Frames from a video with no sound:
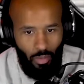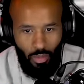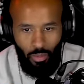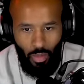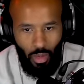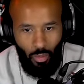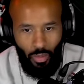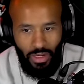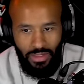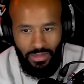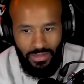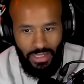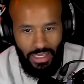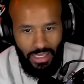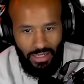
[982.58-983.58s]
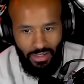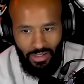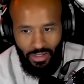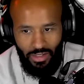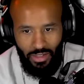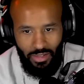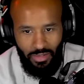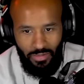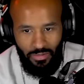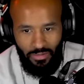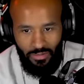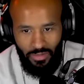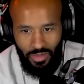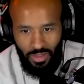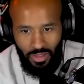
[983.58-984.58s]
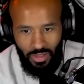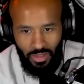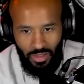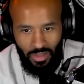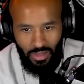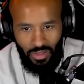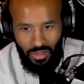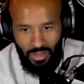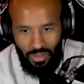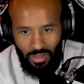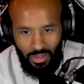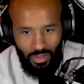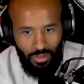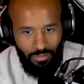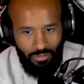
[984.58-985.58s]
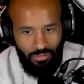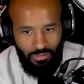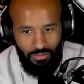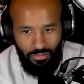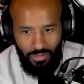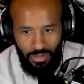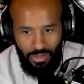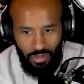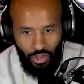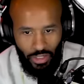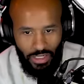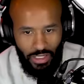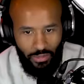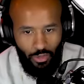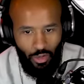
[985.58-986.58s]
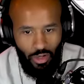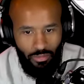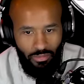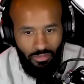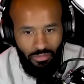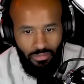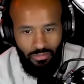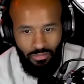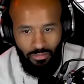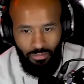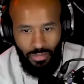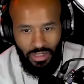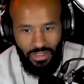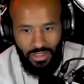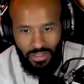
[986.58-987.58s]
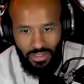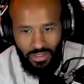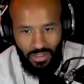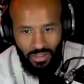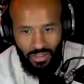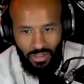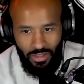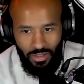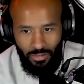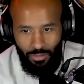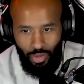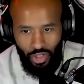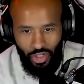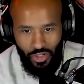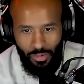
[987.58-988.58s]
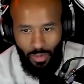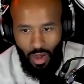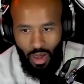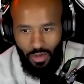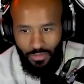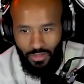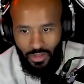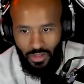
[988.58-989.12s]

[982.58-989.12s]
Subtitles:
1-1-10. Look. He's trying to get to him. Misses. Pushes him off.